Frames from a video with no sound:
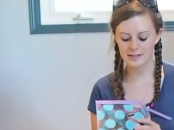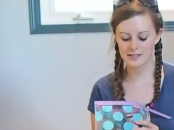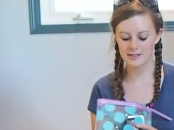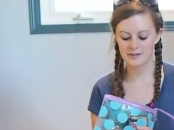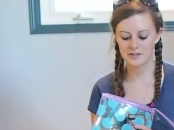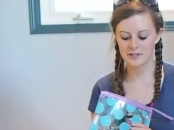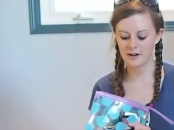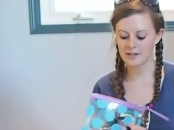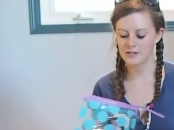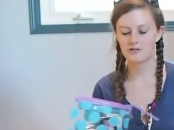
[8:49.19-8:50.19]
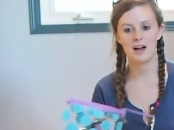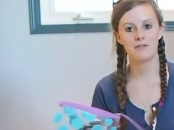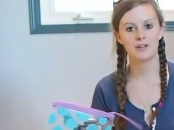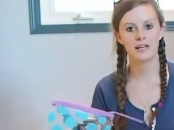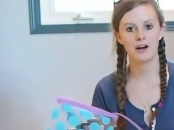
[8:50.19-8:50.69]
Since I've started
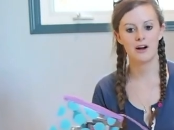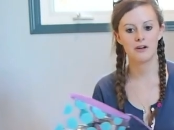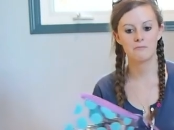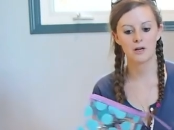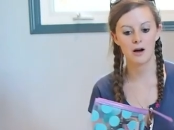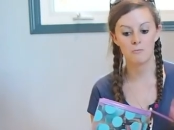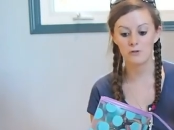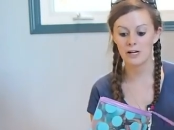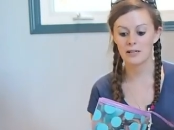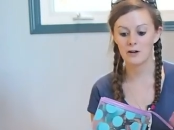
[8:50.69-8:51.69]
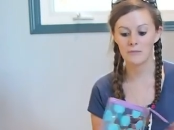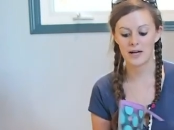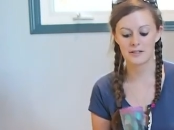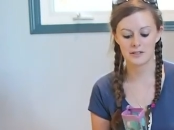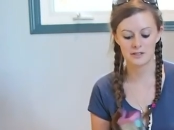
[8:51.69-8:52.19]
traveling, I've become really low
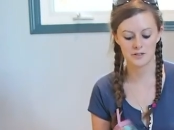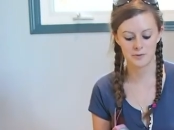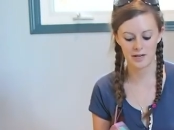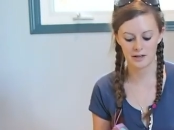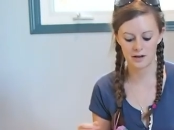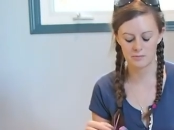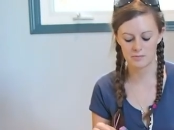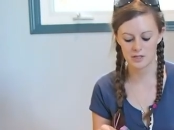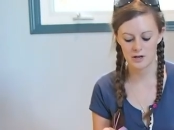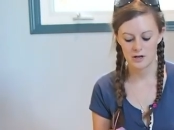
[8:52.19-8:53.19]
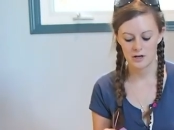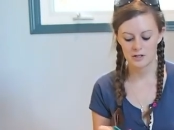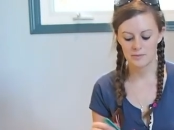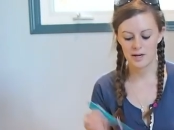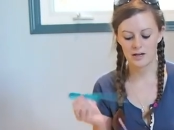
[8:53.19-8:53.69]
maintenance when it comes
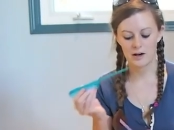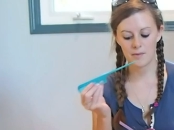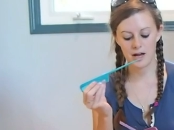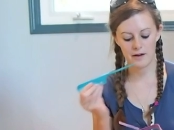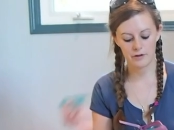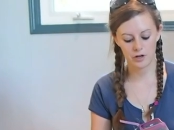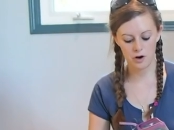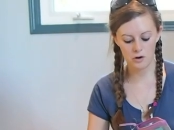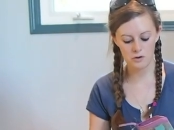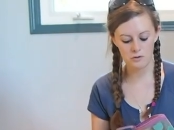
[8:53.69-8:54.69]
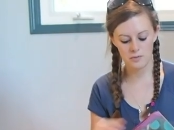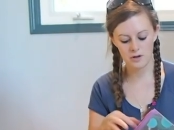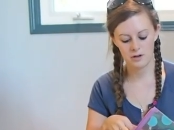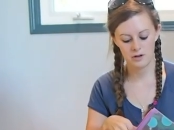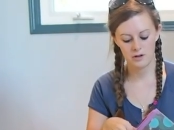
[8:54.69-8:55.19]
to makeup. I have a comb,
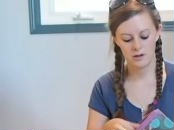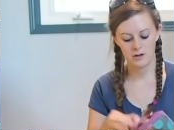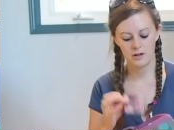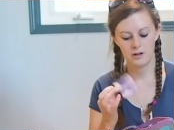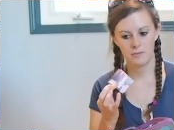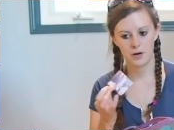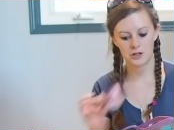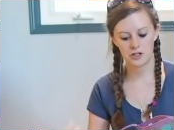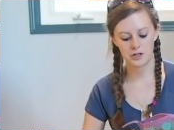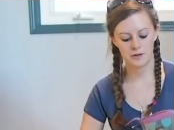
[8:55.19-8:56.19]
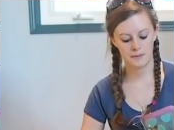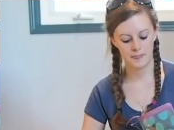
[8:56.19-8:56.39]
blusher,